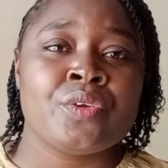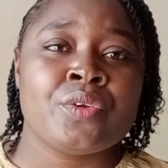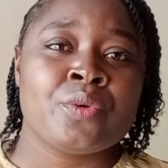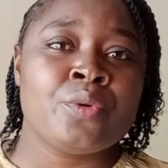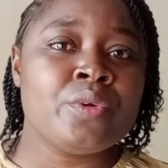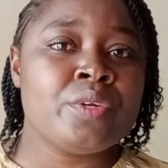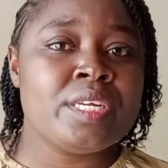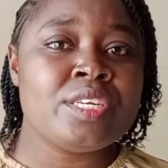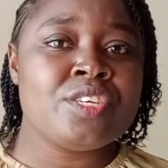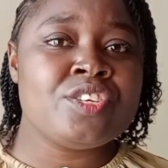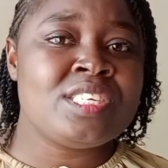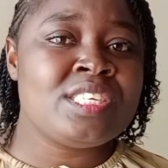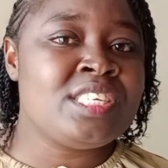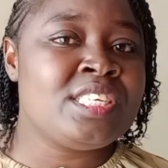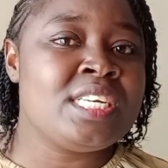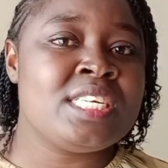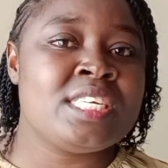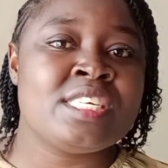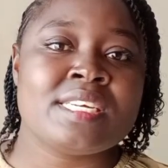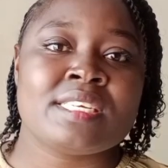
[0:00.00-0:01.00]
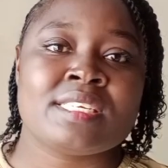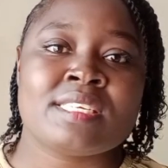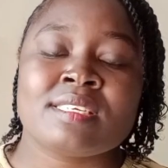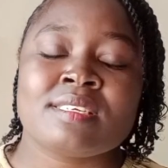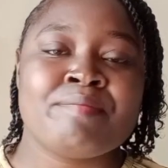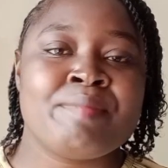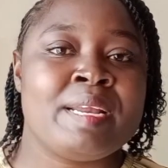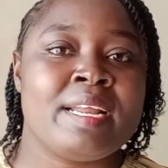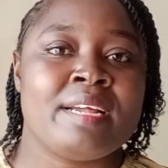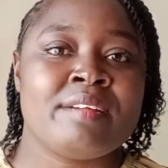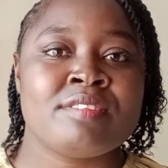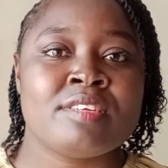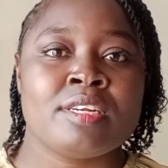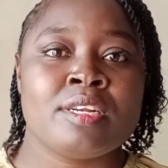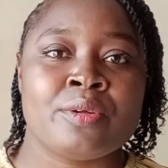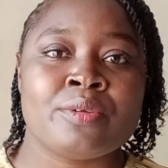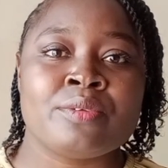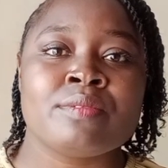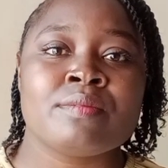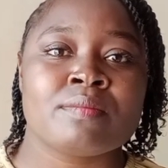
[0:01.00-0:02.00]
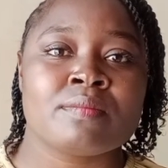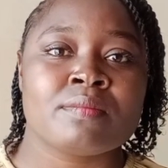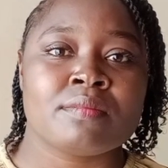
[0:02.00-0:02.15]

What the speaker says: Couldn't she just be left alone?